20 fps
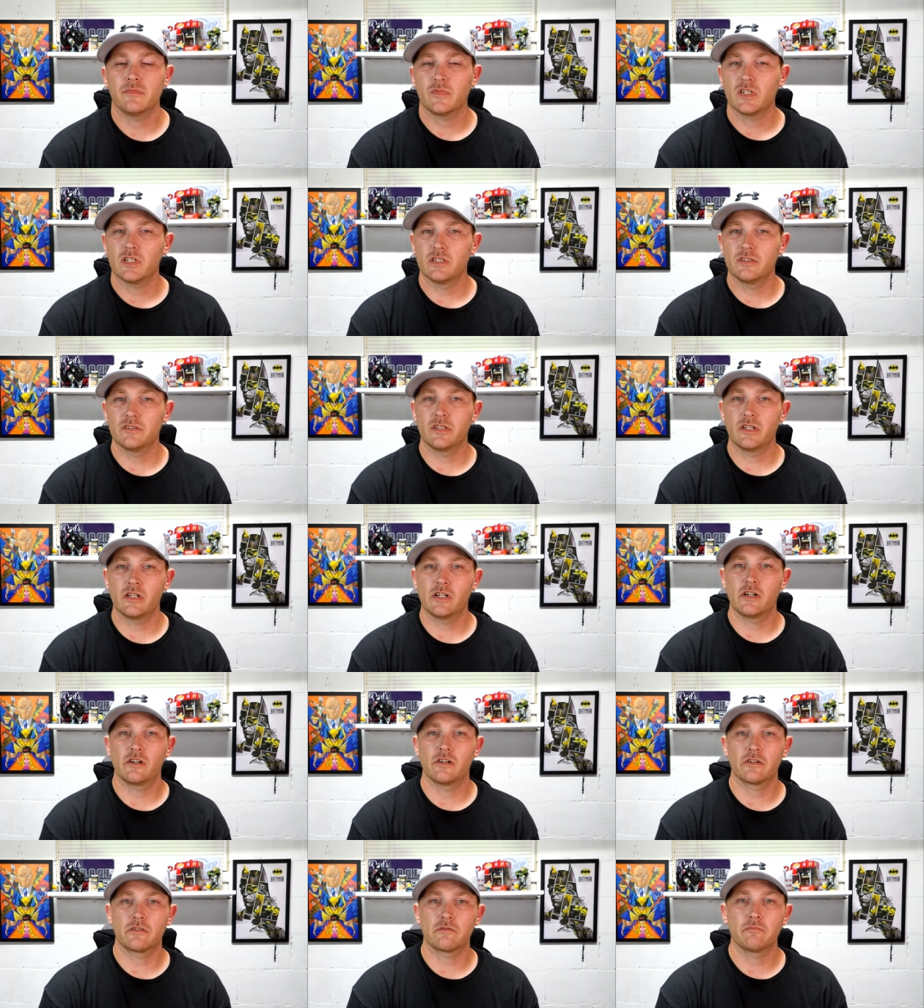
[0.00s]
because
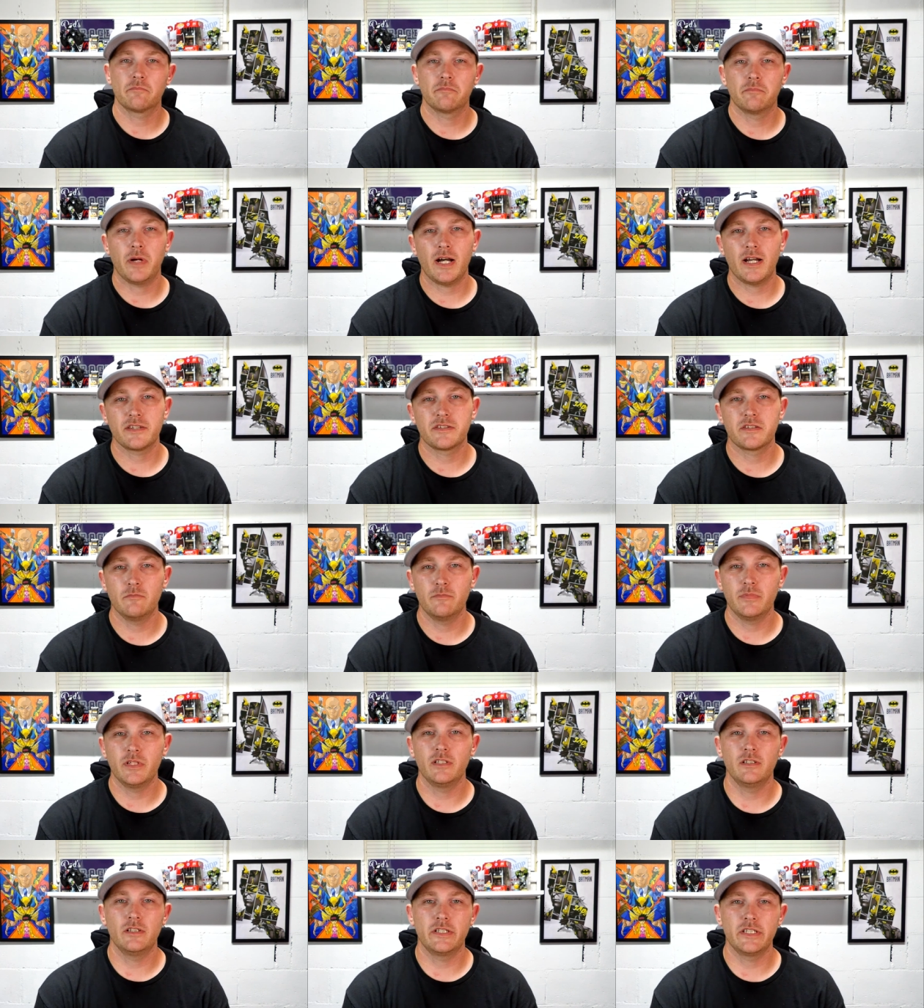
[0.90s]
there's
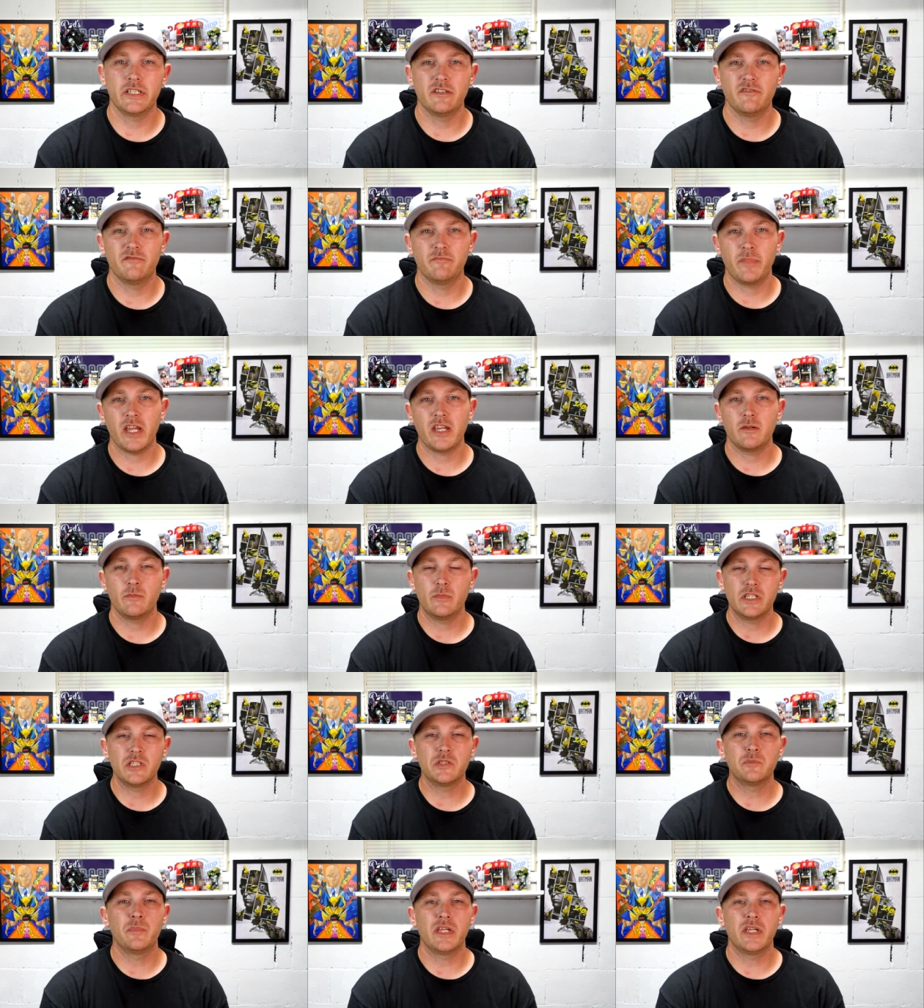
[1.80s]
possibility of babies